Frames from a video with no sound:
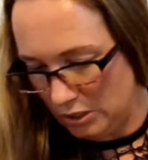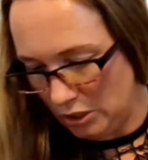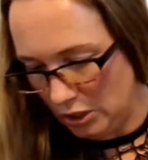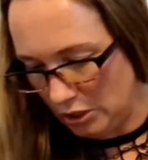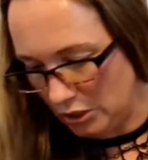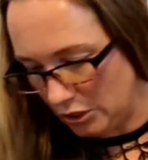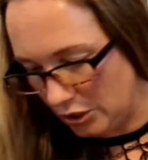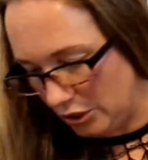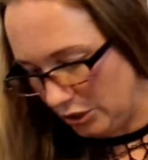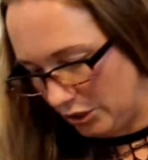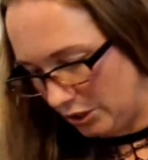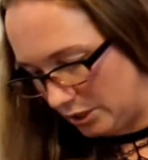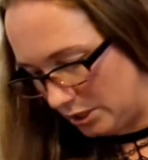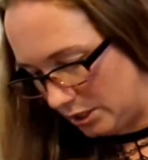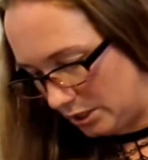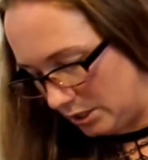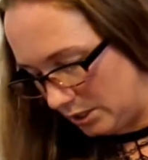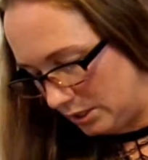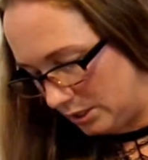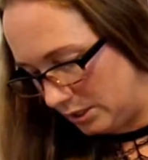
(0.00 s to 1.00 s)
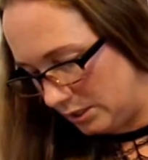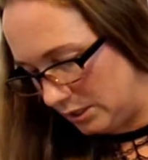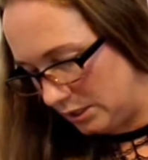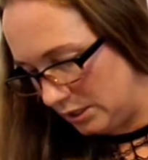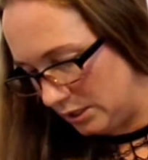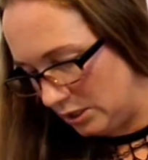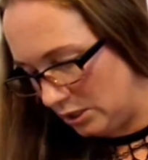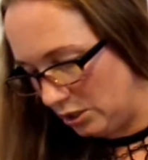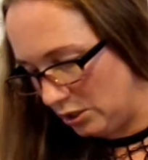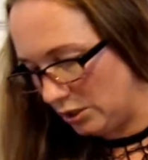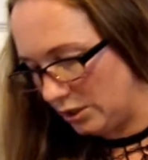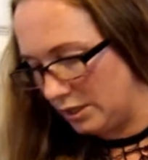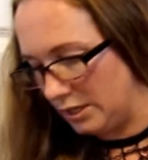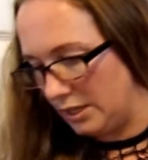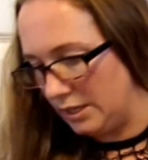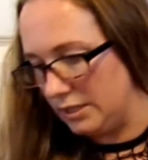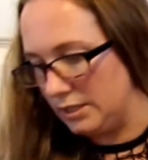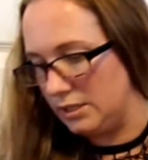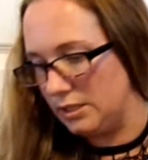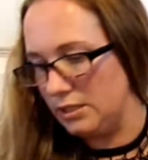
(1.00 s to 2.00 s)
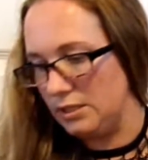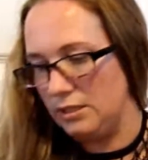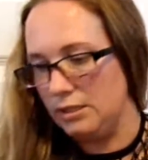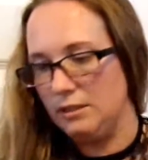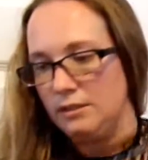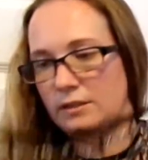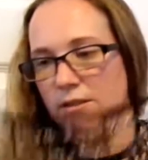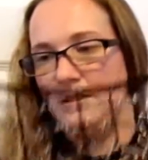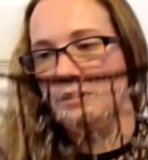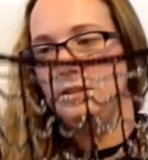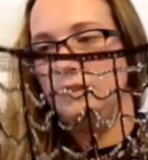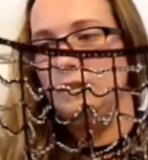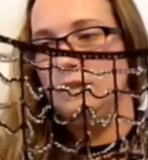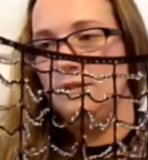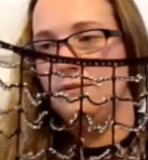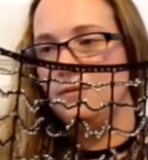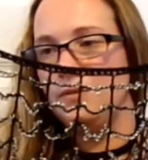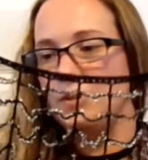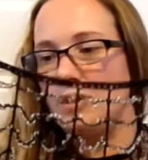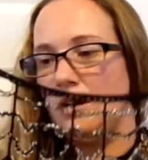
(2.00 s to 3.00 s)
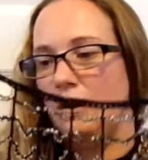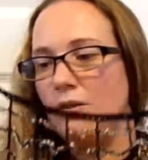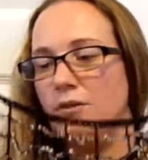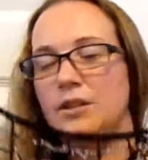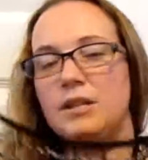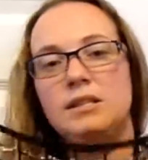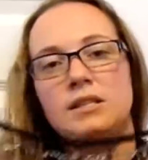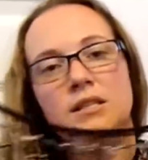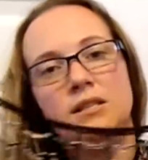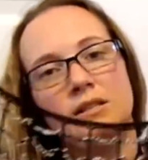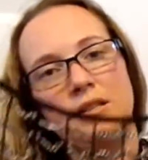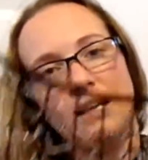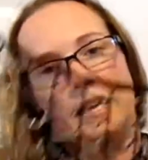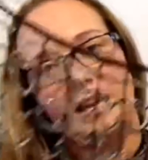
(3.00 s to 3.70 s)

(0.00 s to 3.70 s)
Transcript: not good. It doesn't look nice. So this is a